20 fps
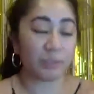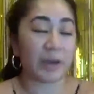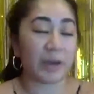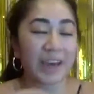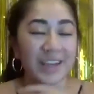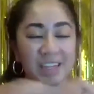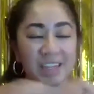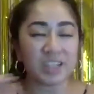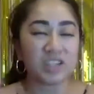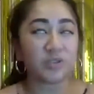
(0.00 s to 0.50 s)

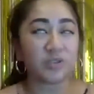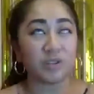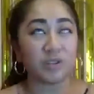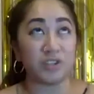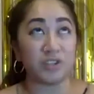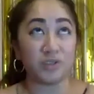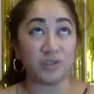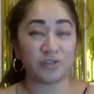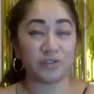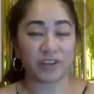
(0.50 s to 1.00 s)
best thing you can
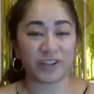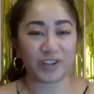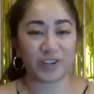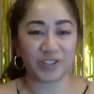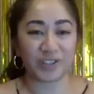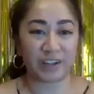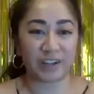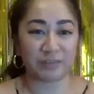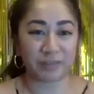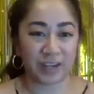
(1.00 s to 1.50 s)
do for
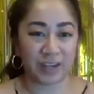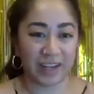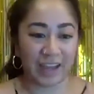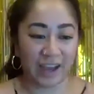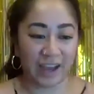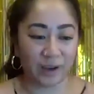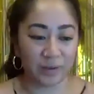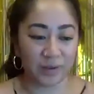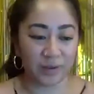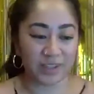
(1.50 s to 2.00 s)
yourself right
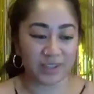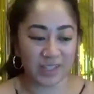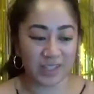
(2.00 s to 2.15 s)
now is